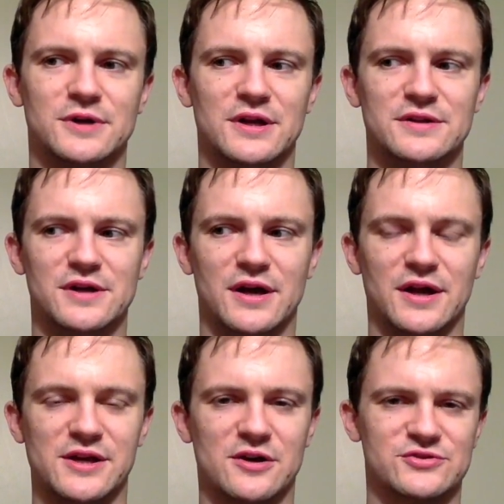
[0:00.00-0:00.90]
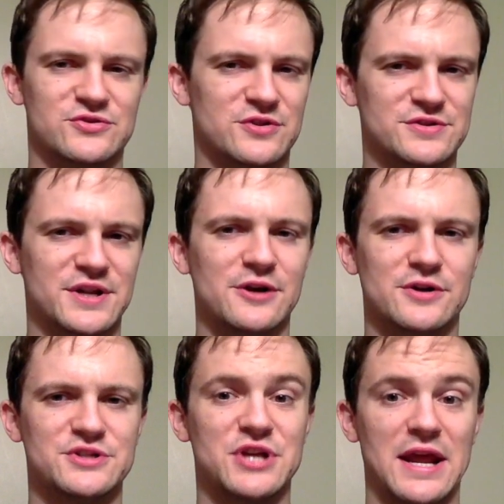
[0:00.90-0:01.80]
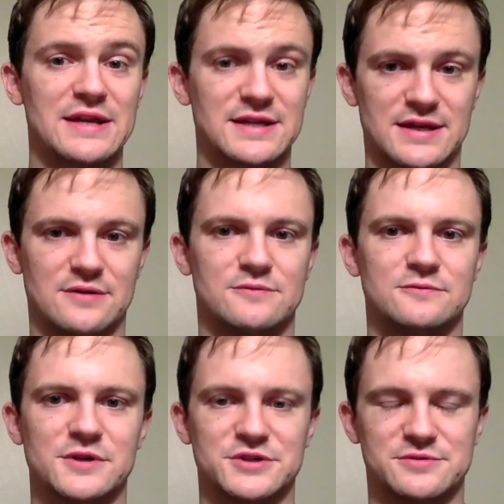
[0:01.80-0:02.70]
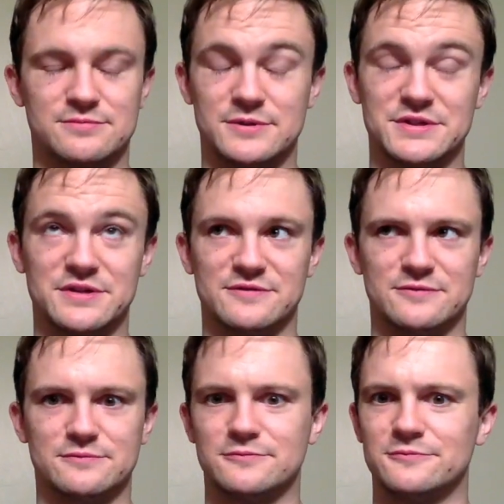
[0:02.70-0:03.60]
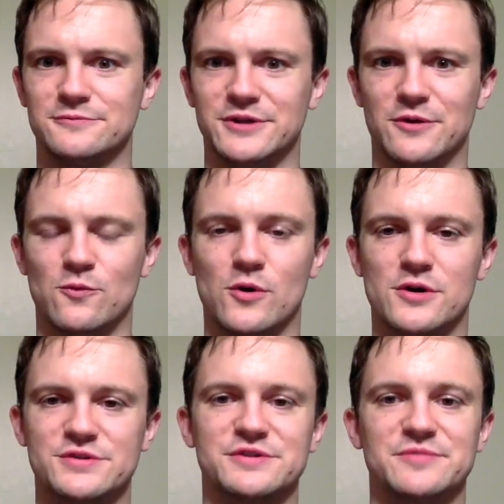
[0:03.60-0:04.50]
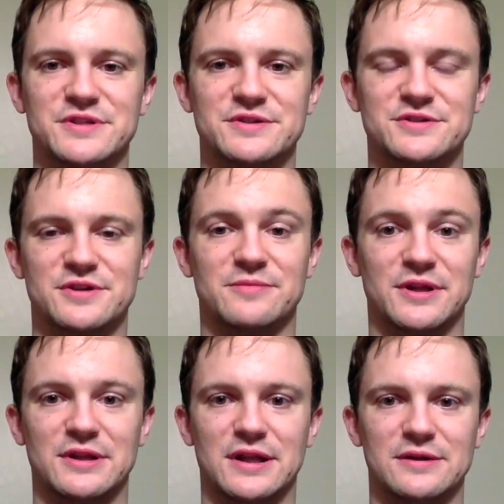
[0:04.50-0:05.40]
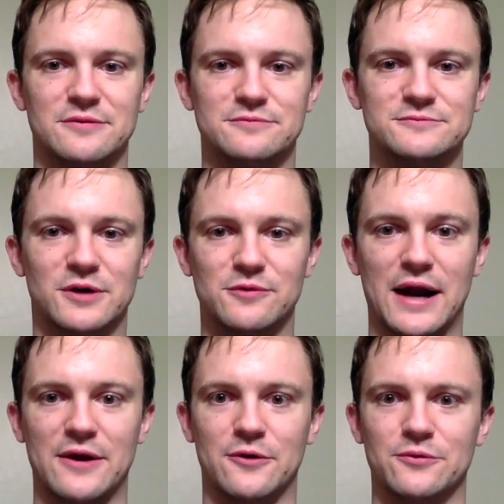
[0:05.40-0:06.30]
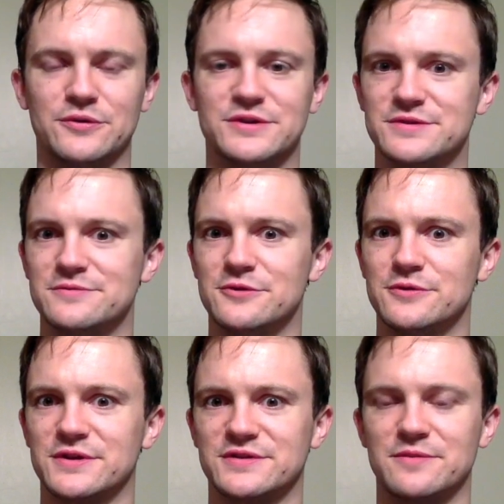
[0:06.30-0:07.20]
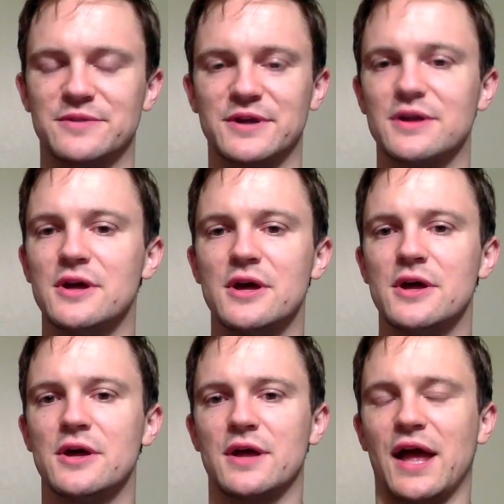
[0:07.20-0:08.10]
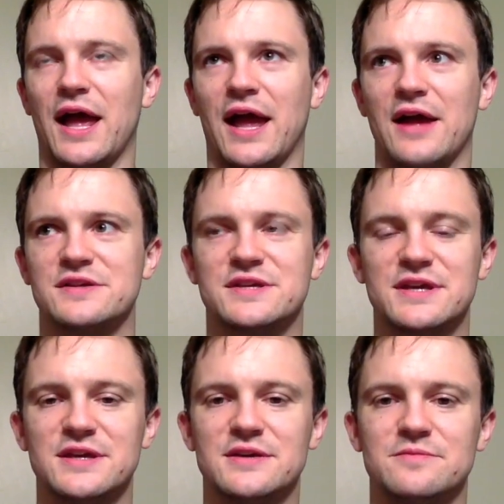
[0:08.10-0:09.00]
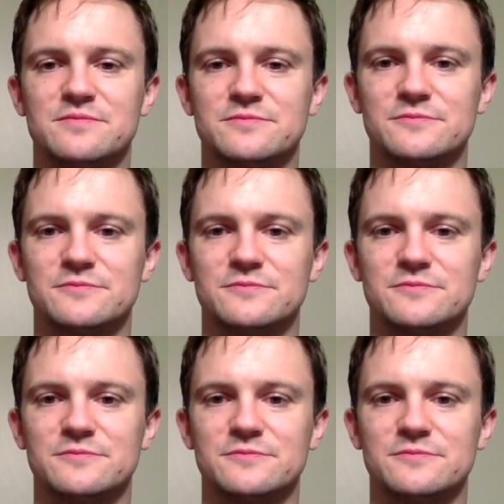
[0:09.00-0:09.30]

and he also starts to hear a chanting, which is even, you know, worse. It means there's something around that's doing something. As the